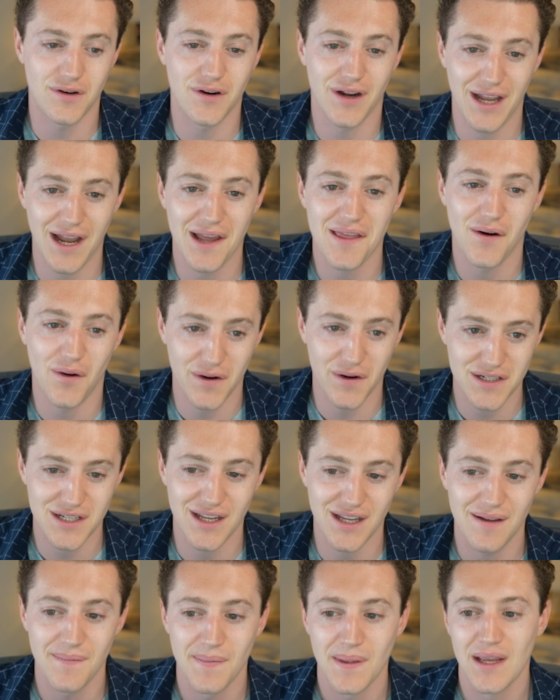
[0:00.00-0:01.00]
I
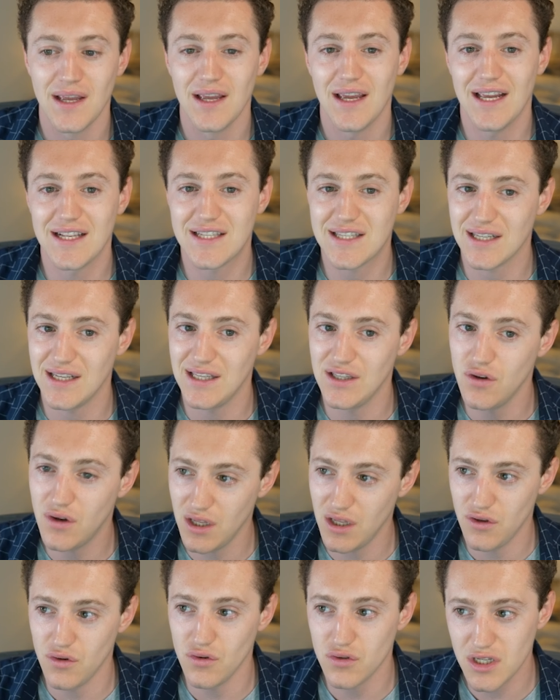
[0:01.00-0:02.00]
honestly, you
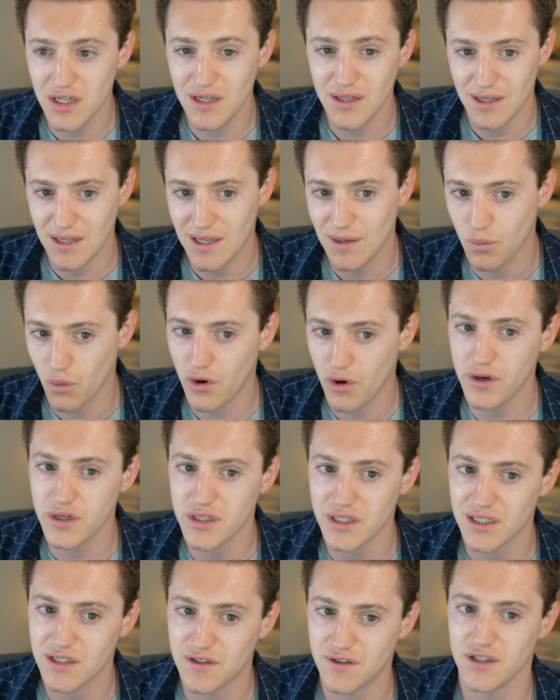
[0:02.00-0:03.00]
can use it. It
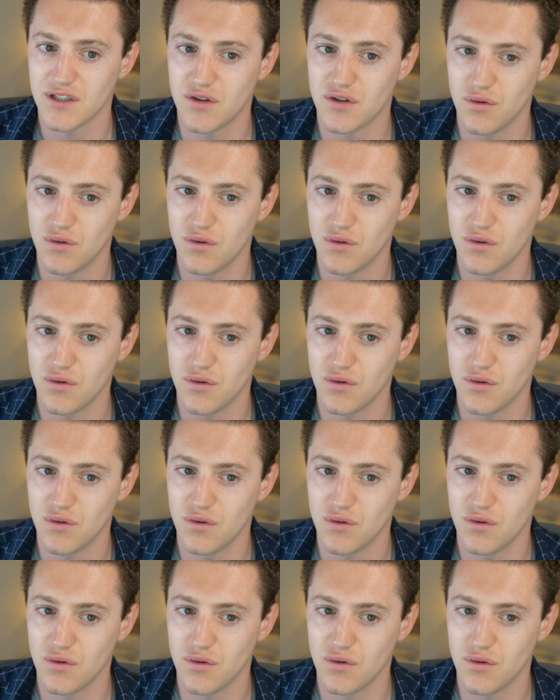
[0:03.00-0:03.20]
works. It's